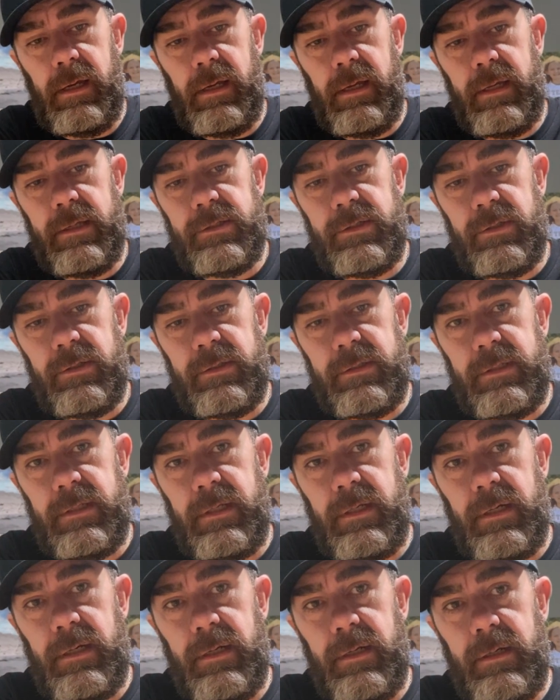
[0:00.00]
as you can see
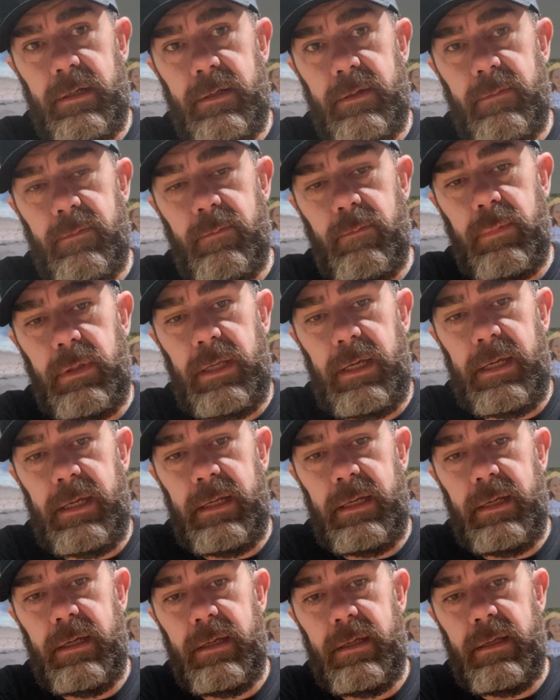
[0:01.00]
here,
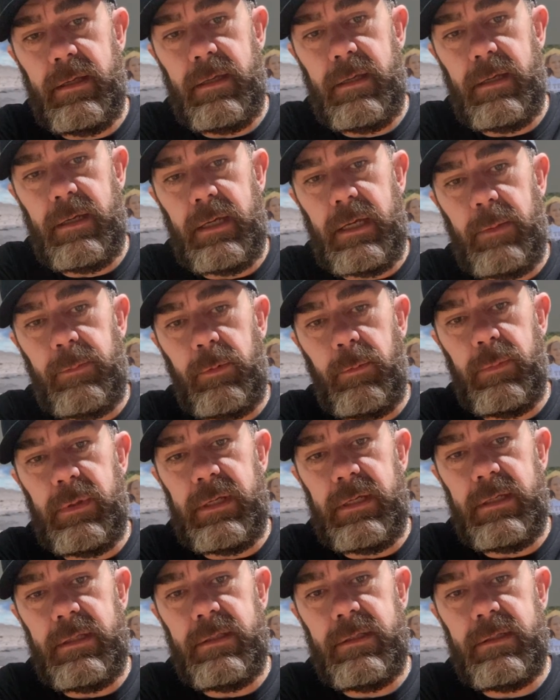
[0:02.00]
blade, couple
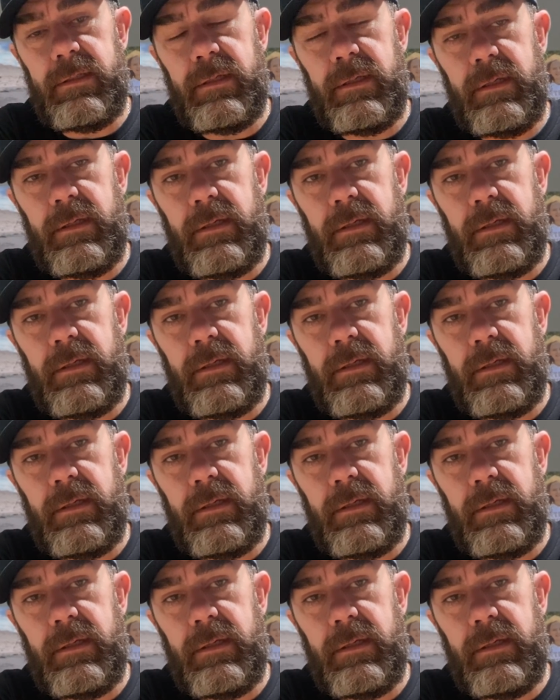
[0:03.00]
beads,